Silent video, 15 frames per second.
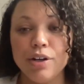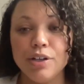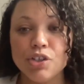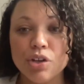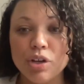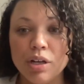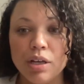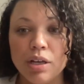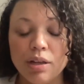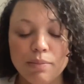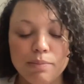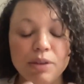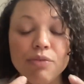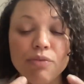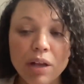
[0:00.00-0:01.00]
It's going to
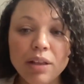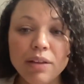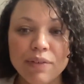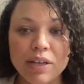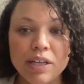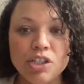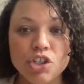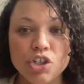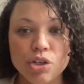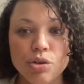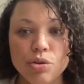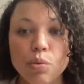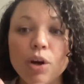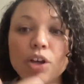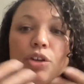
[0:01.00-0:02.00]
be relevant
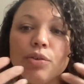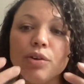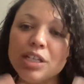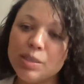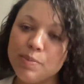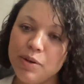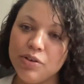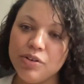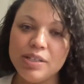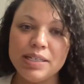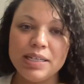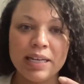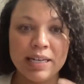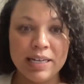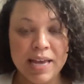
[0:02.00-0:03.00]
to what you're
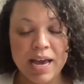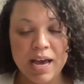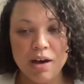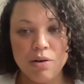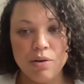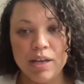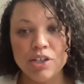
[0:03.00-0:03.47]
experiencing now